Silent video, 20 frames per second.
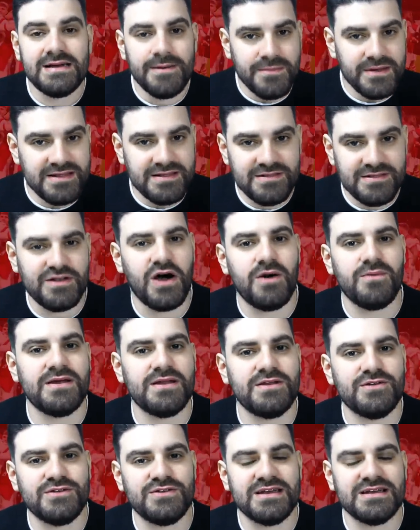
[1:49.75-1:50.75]
But in
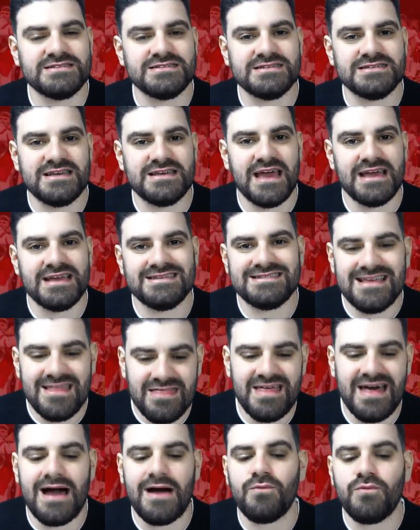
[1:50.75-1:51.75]
Darwin Nunez's case,
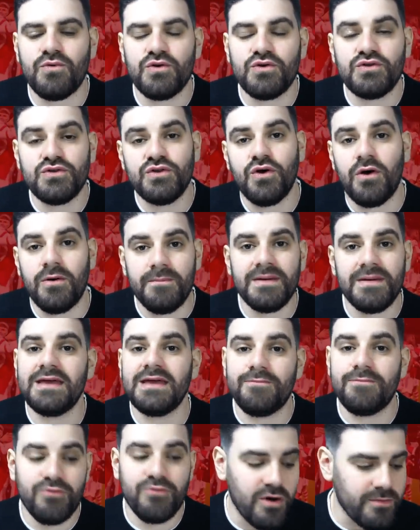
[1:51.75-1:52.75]
that would not be
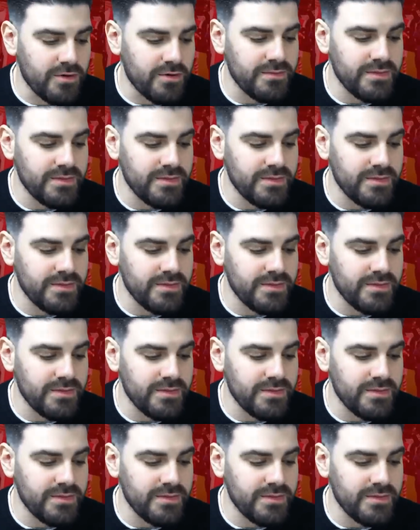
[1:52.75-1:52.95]
a problem.